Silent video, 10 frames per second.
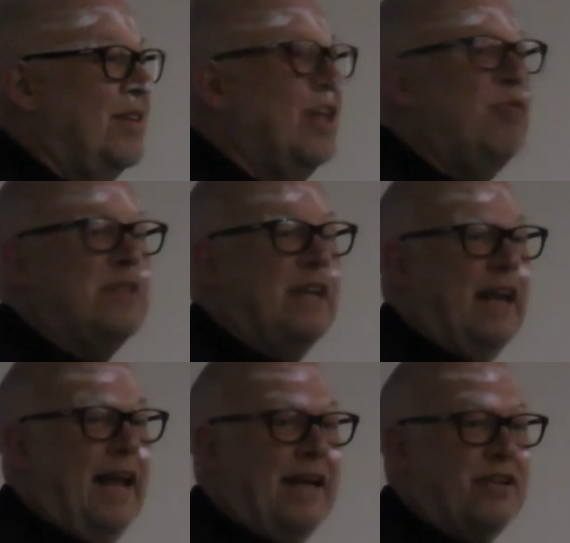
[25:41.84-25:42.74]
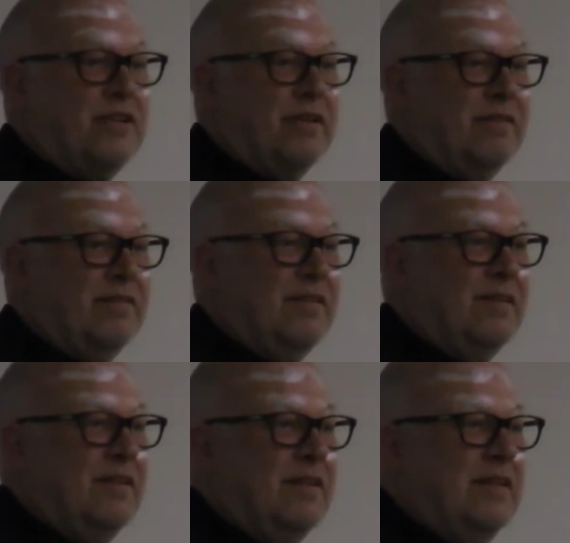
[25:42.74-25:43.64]
there was an election
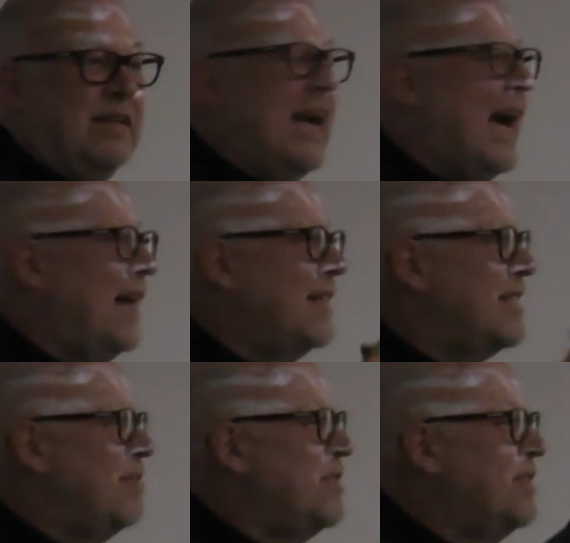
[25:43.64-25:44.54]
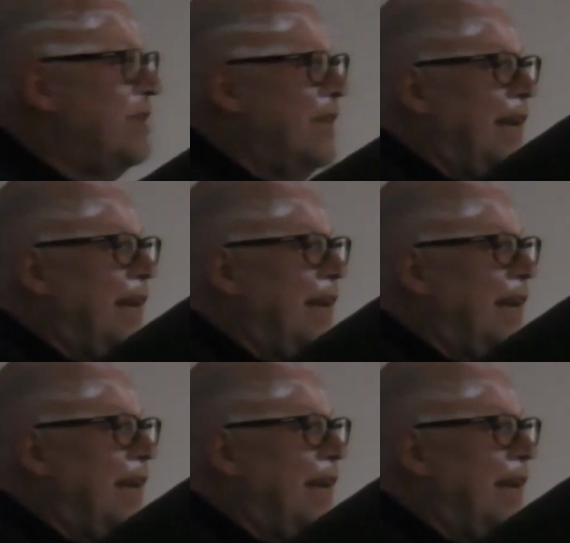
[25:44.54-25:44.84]
and subsequent